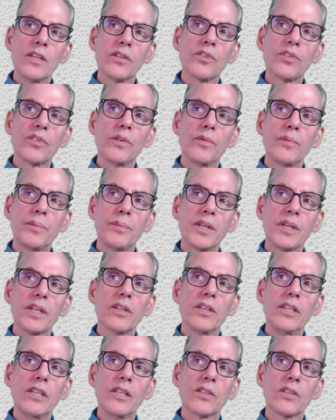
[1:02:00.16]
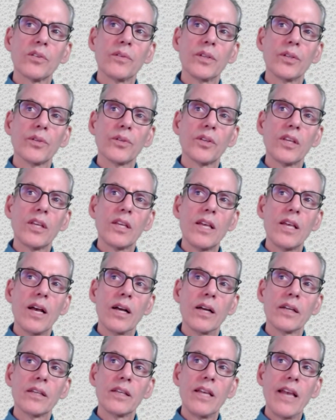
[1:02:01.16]
particularly eosinophilic
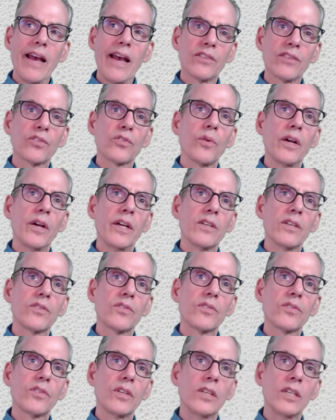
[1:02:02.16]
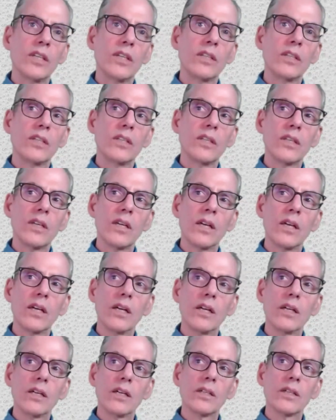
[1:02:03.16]
gastritis and
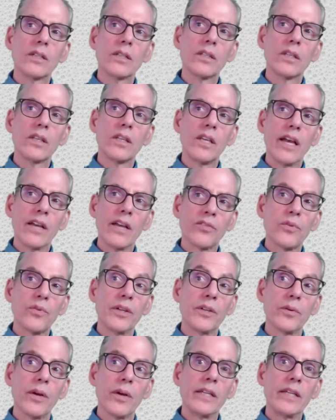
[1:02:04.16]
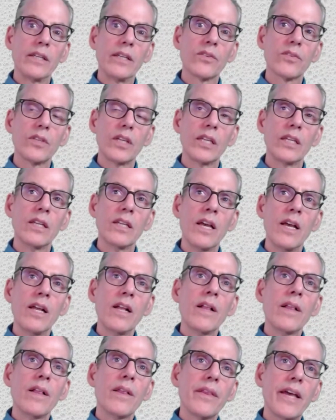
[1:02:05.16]
gastroenteritis, and
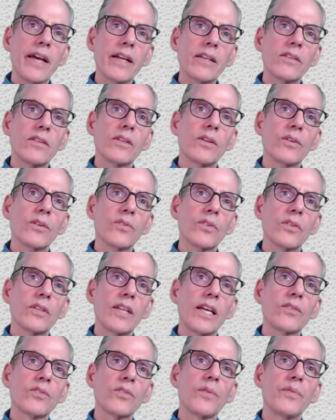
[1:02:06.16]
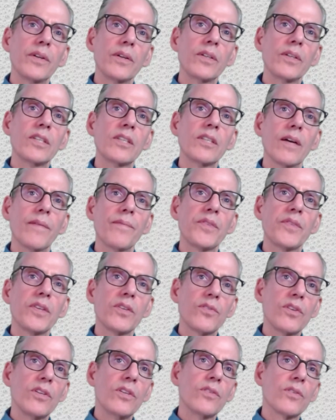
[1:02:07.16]
those are very tough
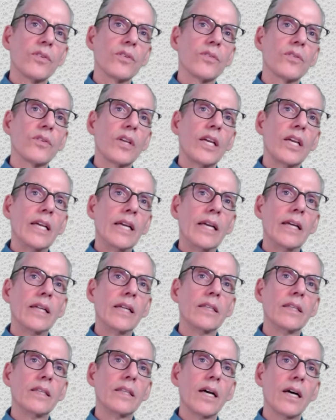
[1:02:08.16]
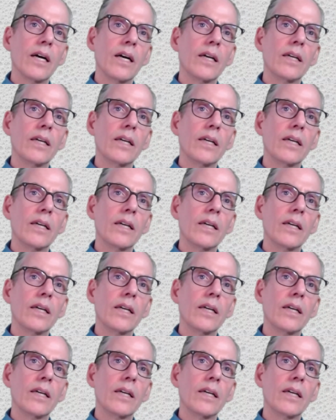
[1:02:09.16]
diseases. And